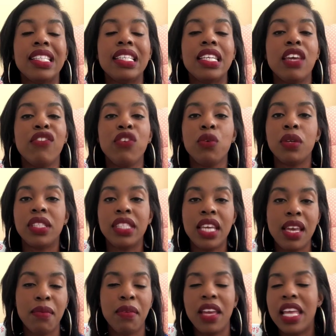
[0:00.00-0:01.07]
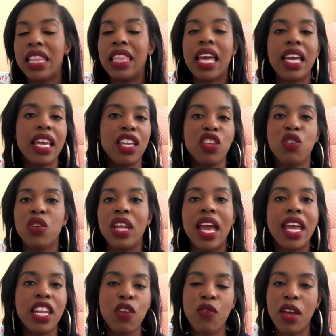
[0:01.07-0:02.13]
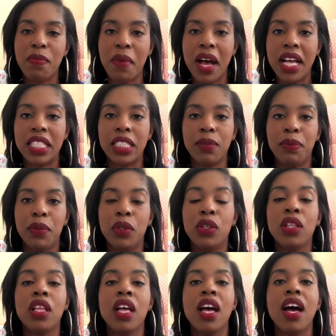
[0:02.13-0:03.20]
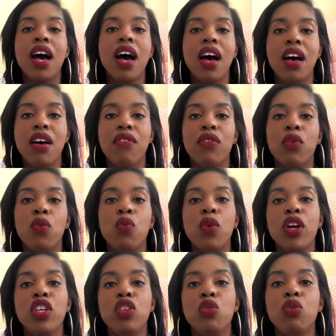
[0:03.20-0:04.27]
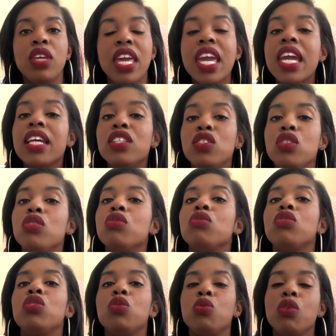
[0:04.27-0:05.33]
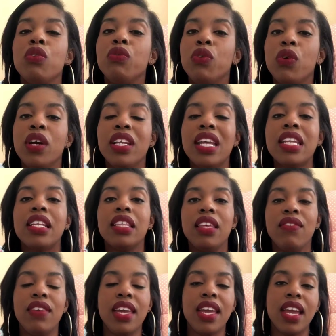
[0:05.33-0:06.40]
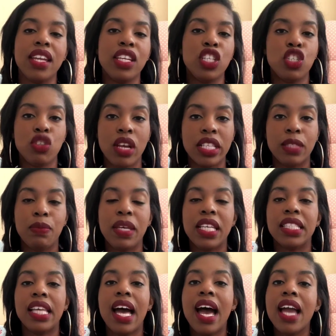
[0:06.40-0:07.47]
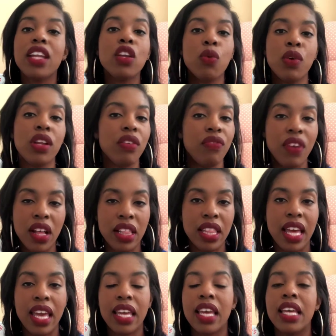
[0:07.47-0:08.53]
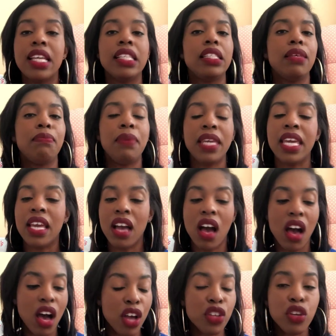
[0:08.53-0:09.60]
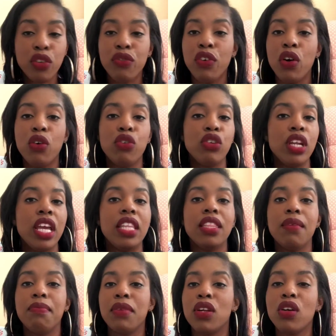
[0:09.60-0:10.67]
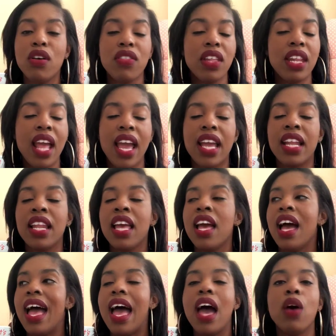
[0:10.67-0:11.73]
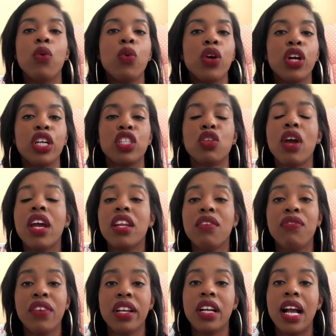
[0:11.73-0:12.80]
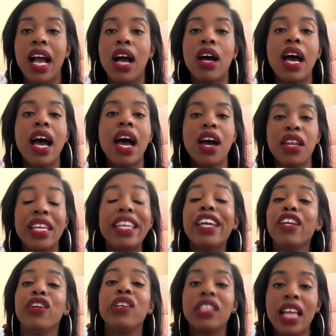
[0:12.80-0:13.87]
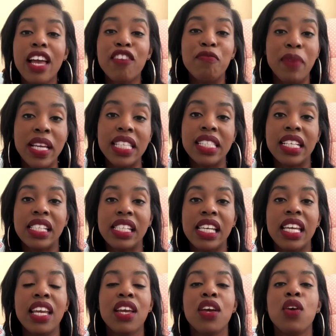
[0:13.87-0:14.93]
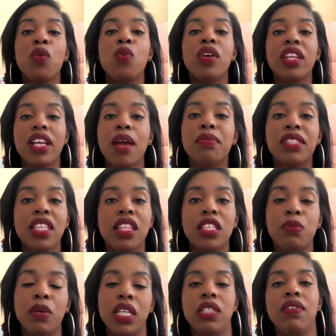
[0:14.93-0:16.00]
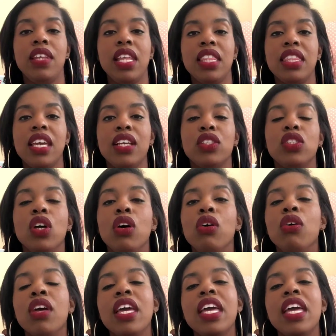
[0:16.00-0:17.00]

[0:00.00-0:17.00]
to give you a tip, enlighten you in any way possible of what you can do to avoid and alleviate any stress, because I know what it felt like to be on your phone in the middle of the night at work trying to figure out how to get your life basically when it comes to this breastfeeding thing. So